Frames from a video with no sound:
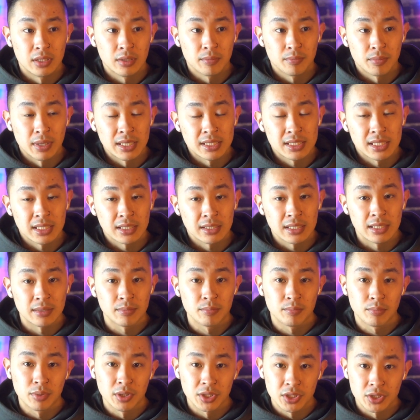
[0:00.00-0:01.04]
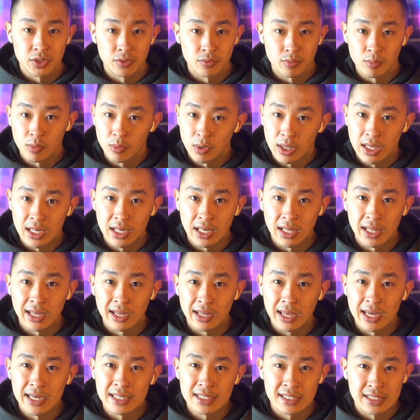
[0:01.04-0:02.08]
basically put you in
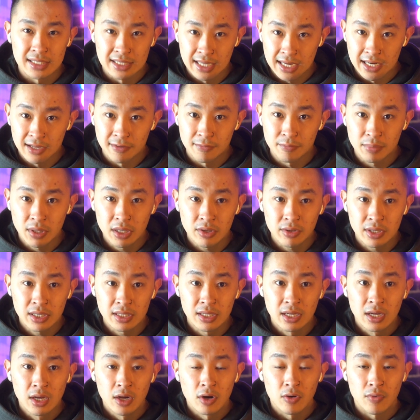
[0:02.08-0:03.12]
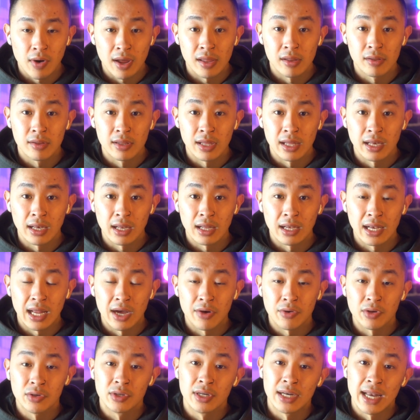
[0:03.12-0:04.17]
like a sedative period rather than
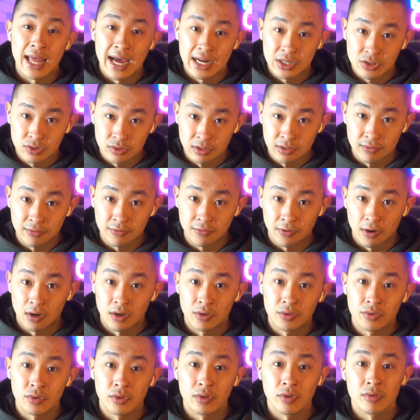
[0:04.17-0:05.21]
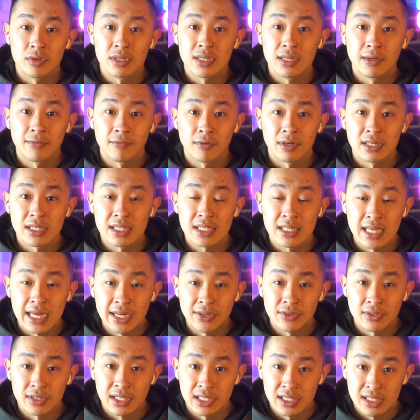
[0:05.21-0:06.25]
allowing you to naturally fall into those different
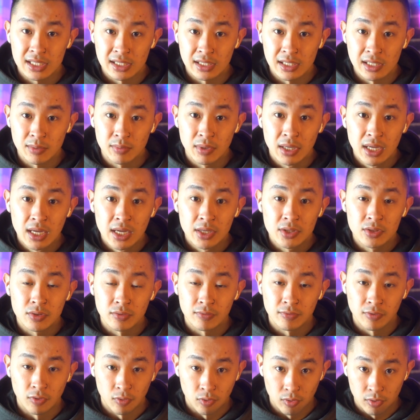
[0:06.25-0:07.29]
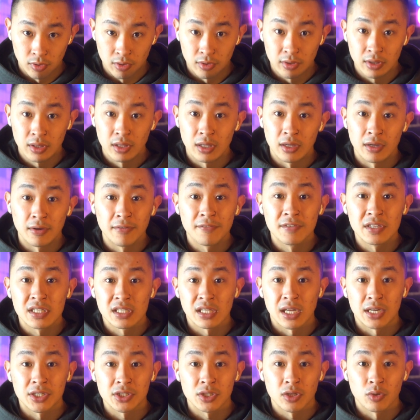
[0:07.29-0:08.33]
stages of sleep for the
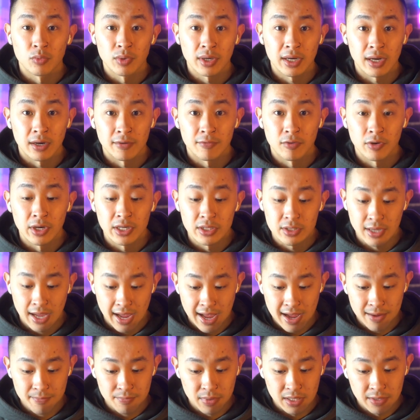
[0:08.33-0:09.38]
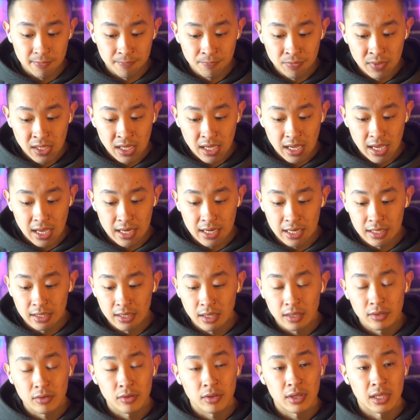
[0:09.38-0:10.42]
physiological recovery to happen. And then the
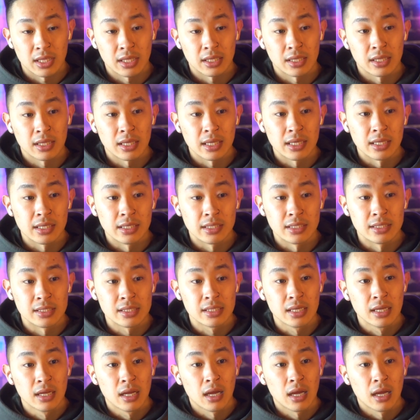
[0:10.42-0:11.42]
other thing is